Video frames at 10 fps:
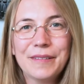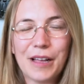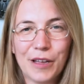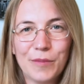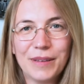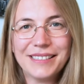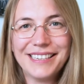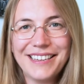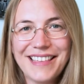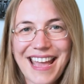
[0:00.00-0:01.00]
I hope I'll
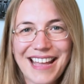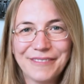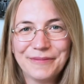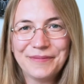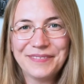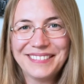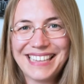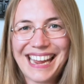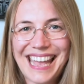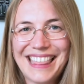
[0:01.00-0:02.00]
see you there.
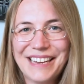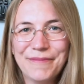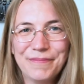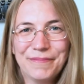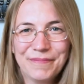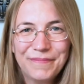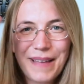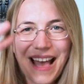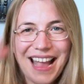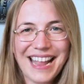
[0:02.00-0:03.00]
Take care then.
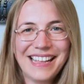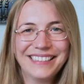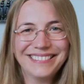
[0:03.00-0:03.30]
Bye.